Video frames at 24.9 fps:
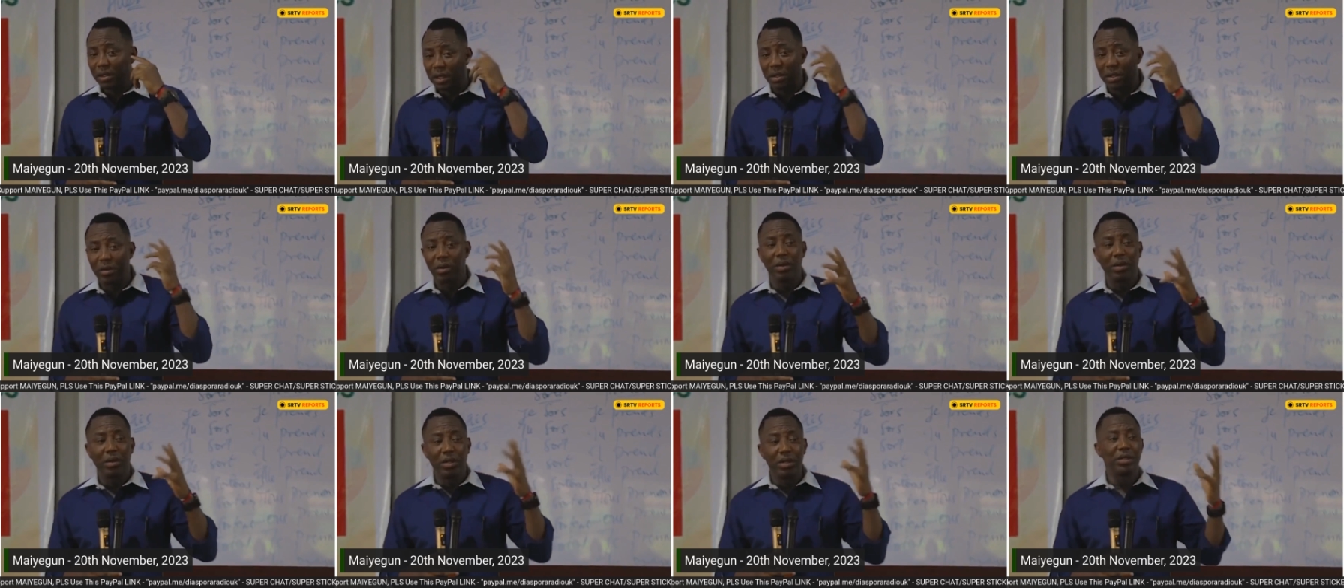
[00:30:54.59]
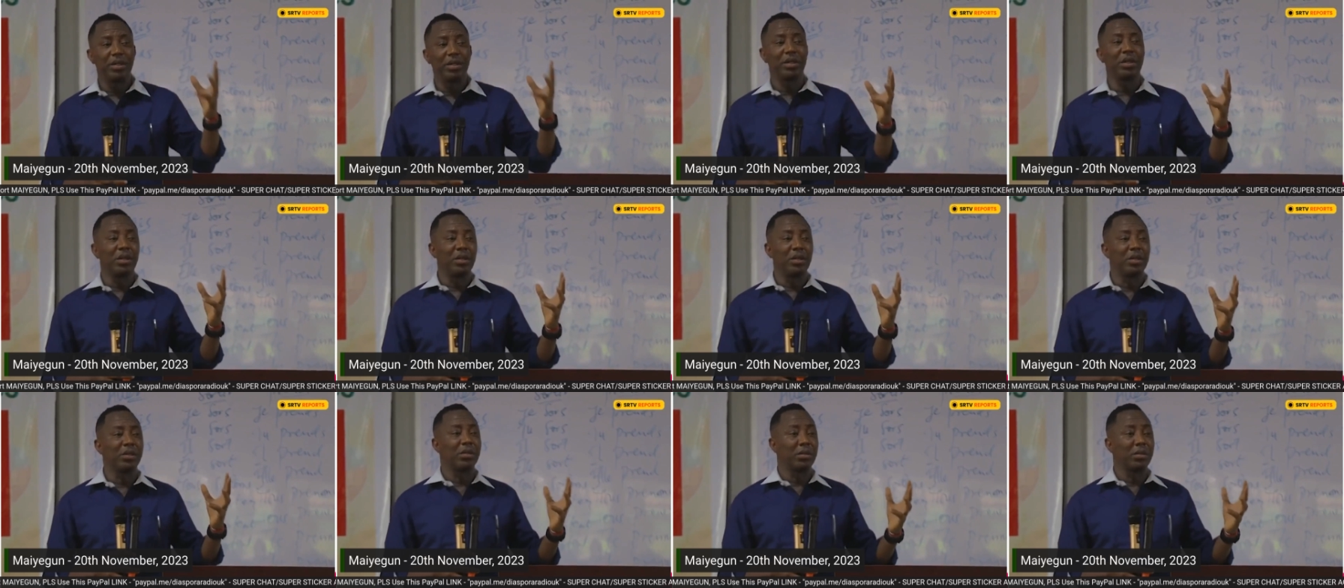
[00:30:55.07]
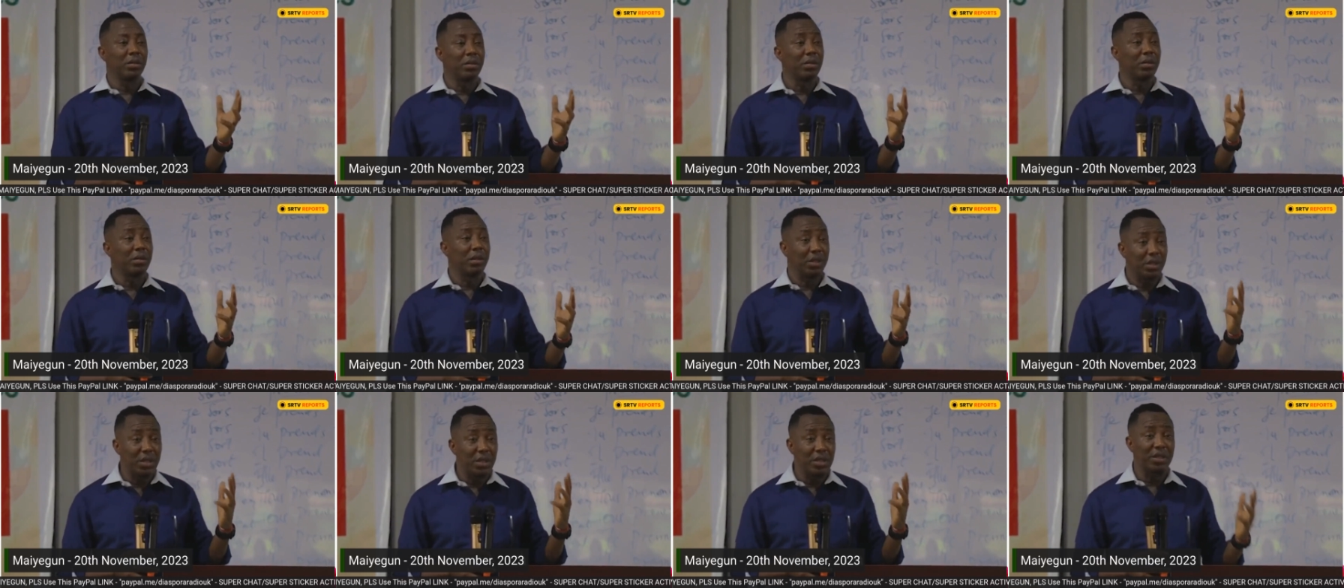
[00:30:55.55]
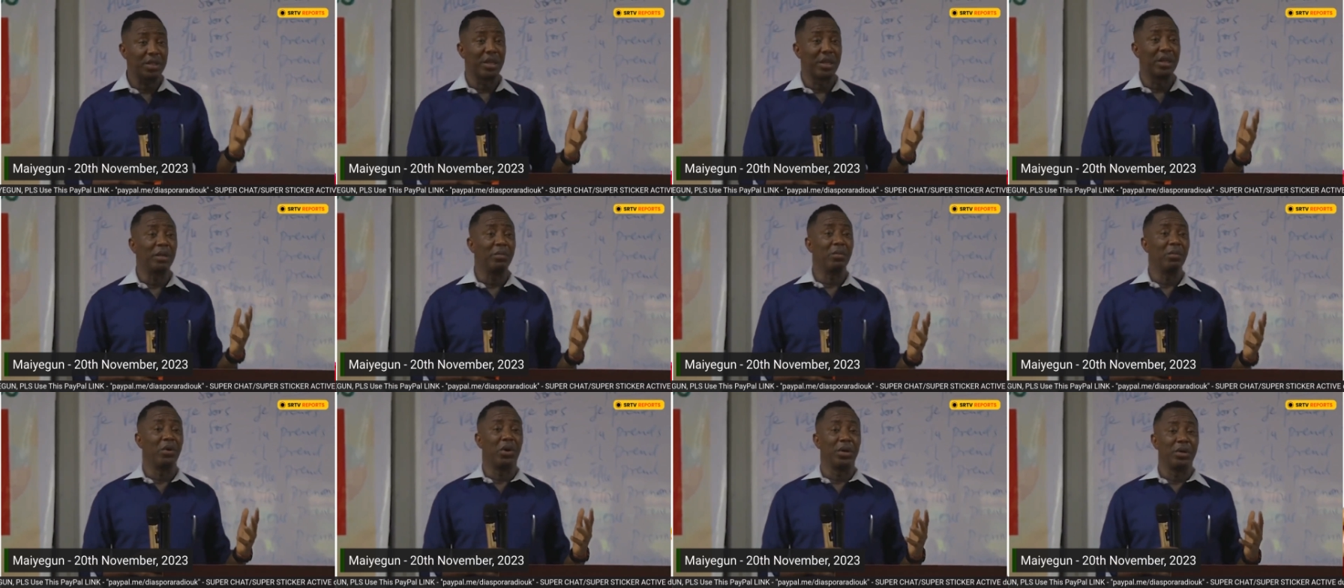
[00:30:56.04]
They don't listen to this
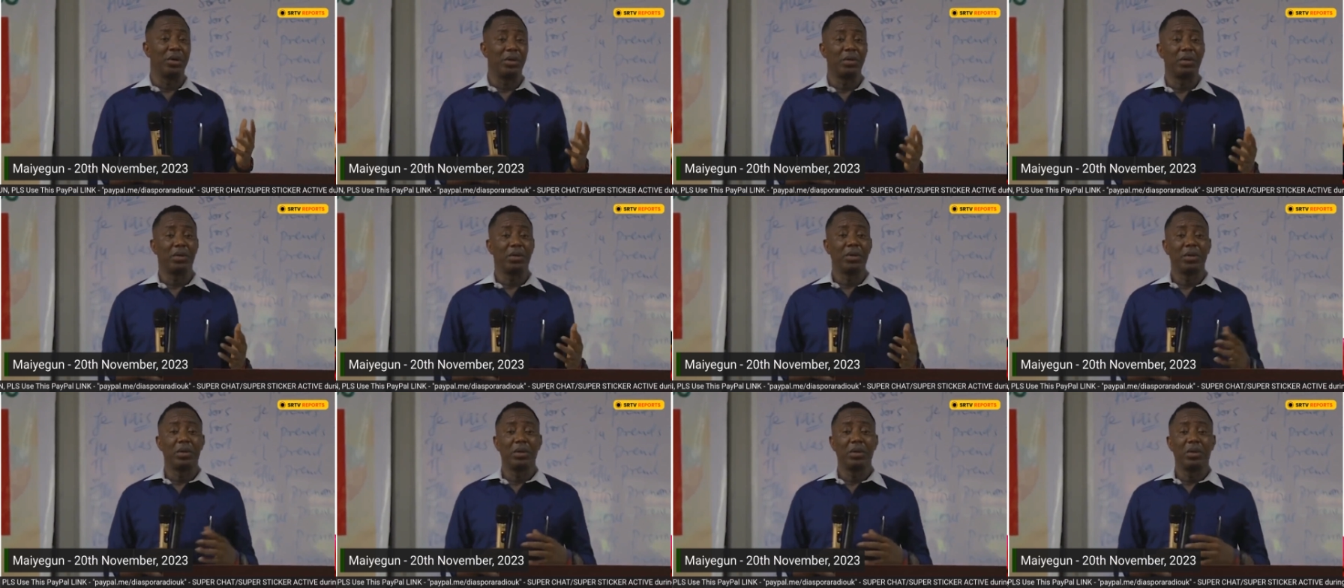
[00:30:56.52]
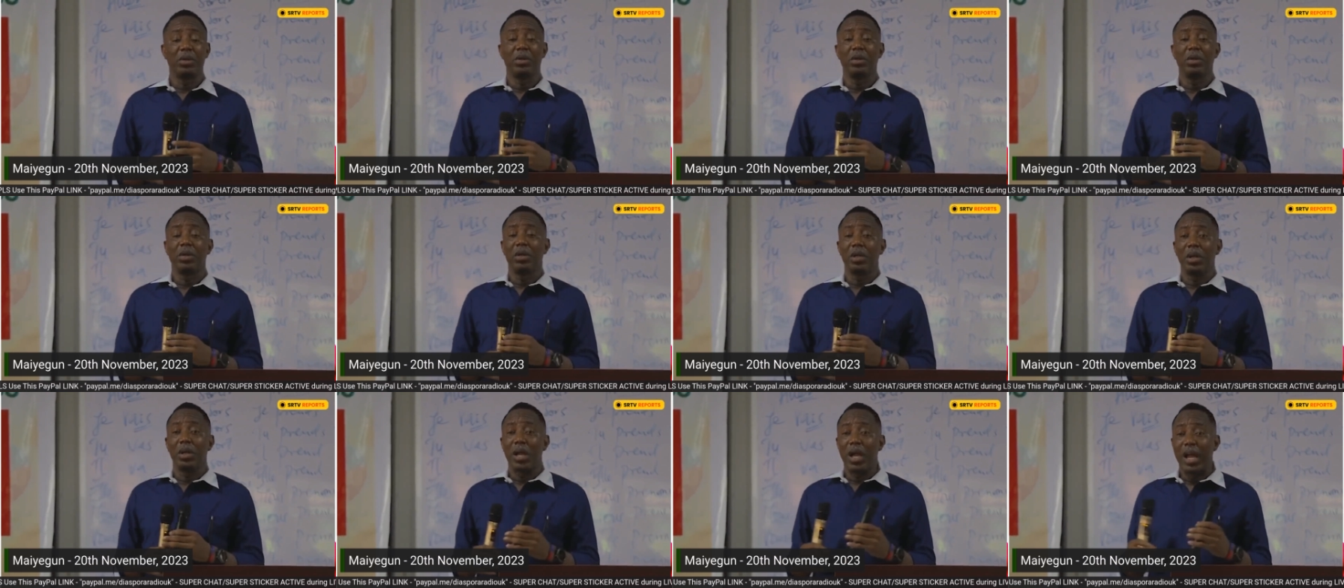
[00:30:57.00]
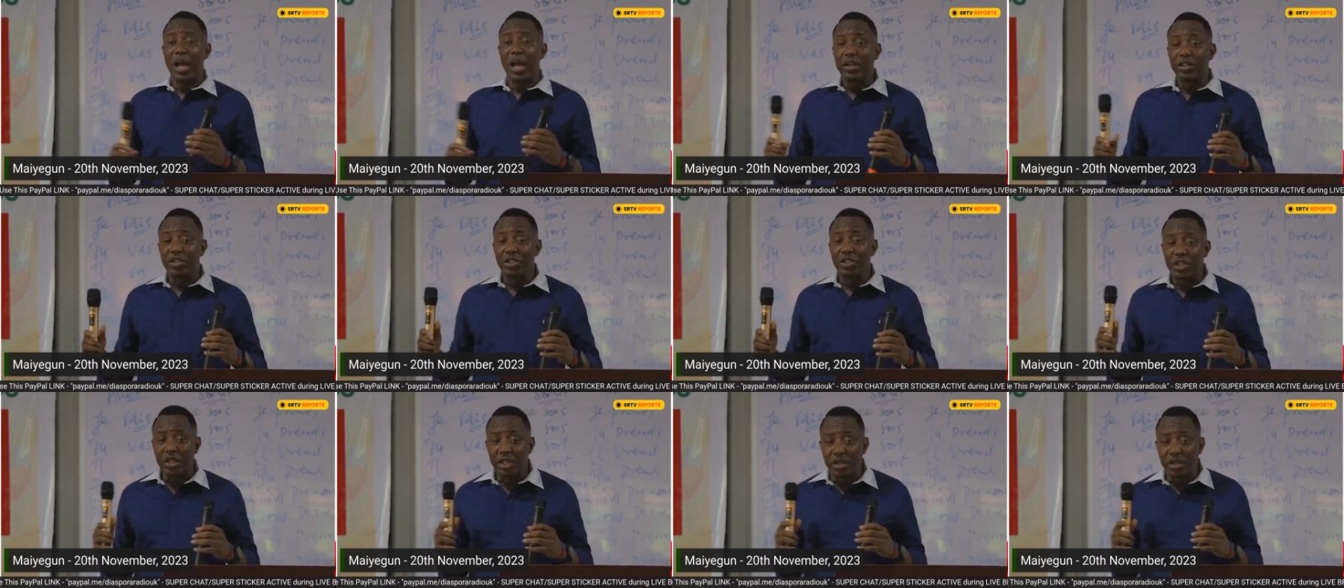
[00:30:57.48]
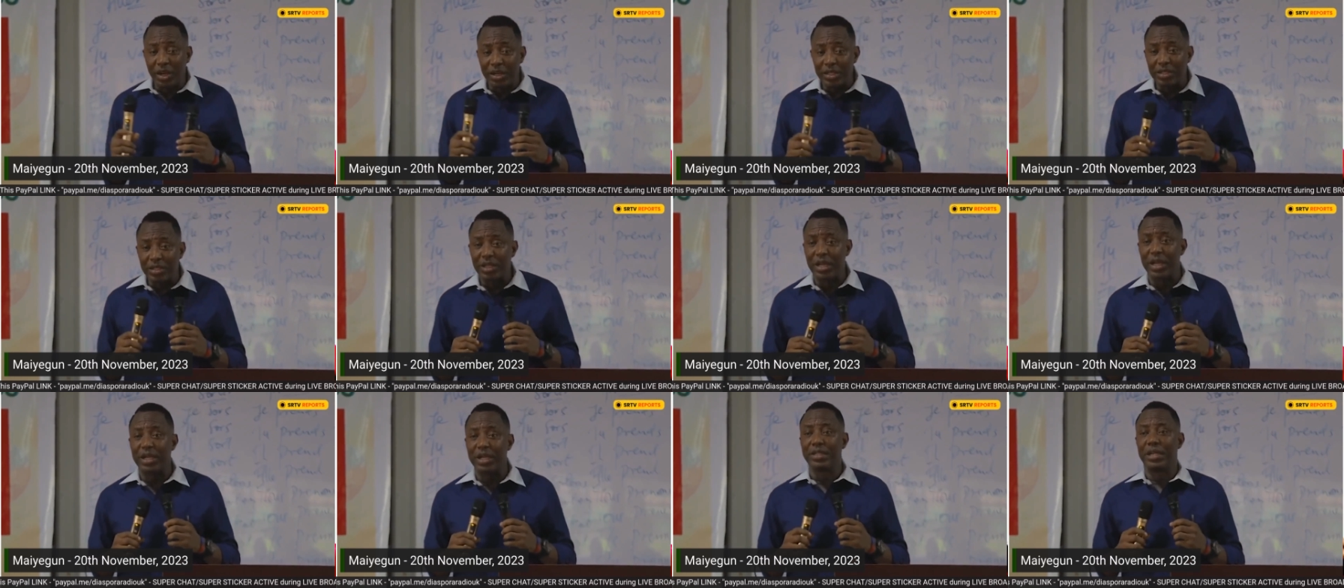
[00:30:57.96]
anymore. And the
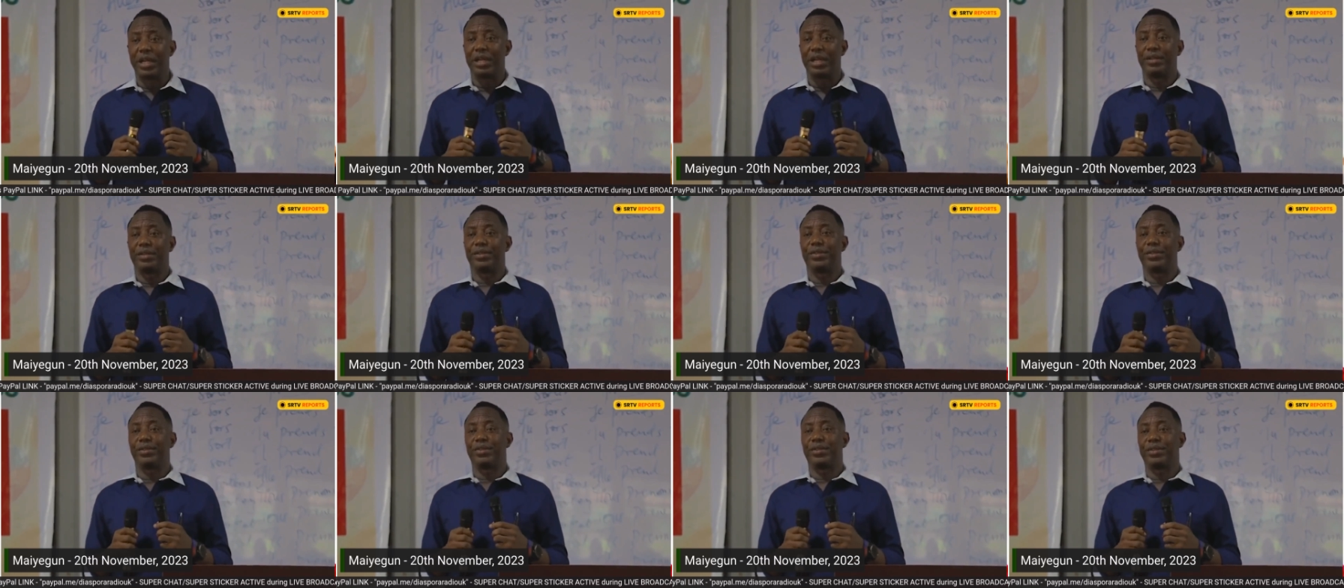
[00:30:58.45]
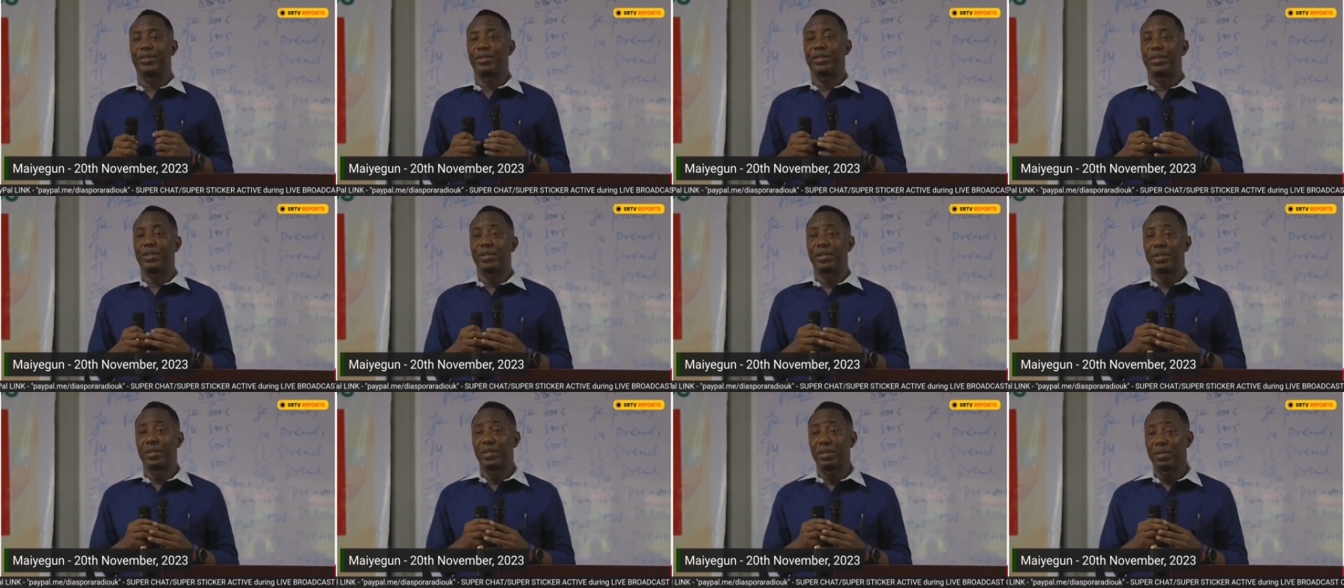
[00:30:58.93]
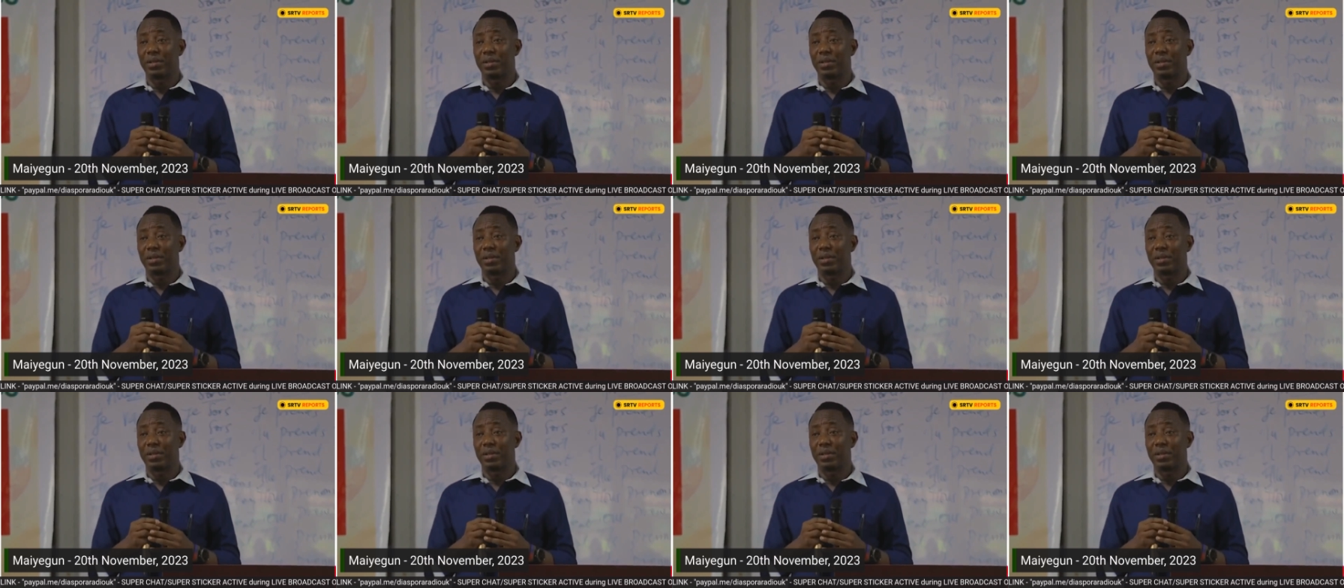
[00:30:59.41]
security agents